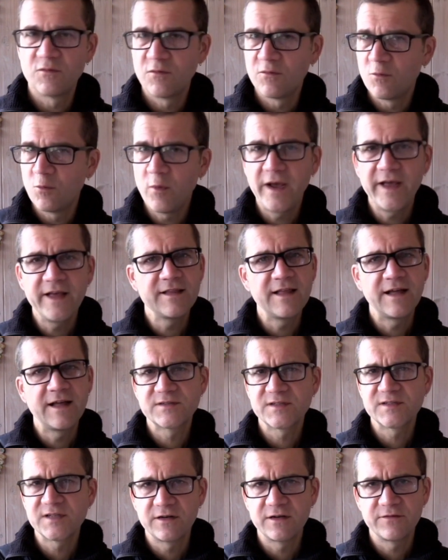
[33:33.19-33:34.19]
well
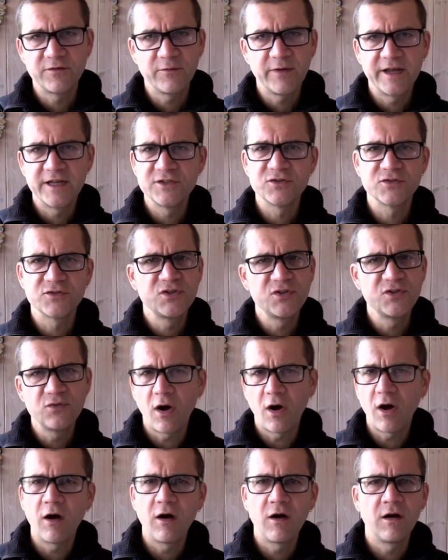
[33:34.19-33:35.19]
outside of your range or too
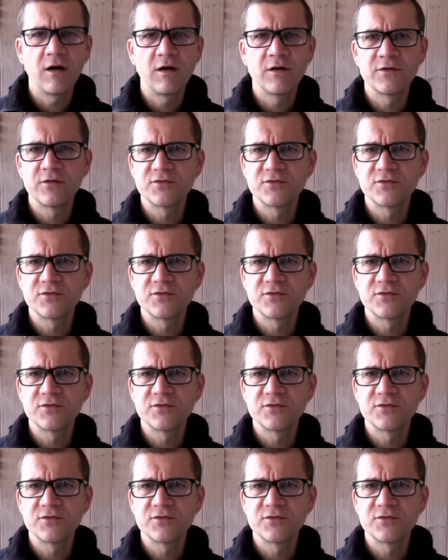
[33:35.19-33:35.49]
hard